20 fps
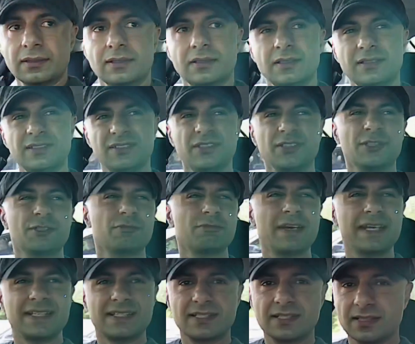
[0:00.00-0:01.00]
Not
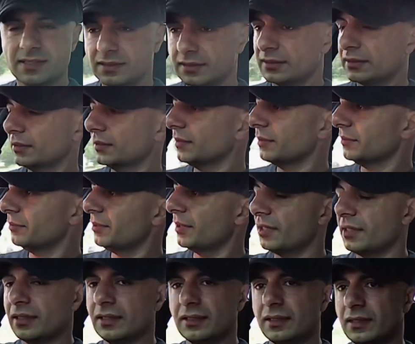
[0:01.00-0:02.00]
great, but
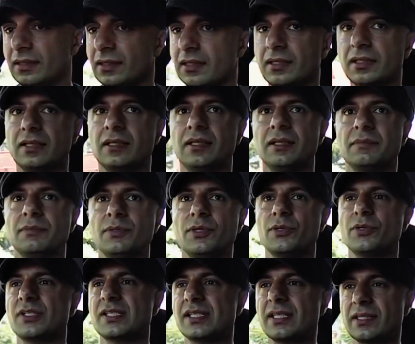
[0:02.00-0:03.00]

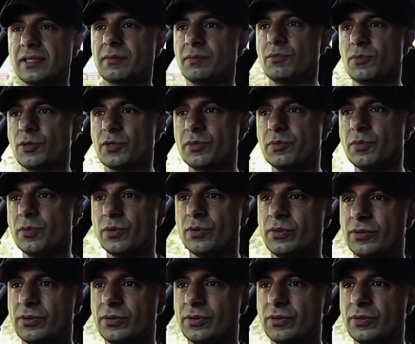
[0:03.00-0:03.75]
noticing them more and more.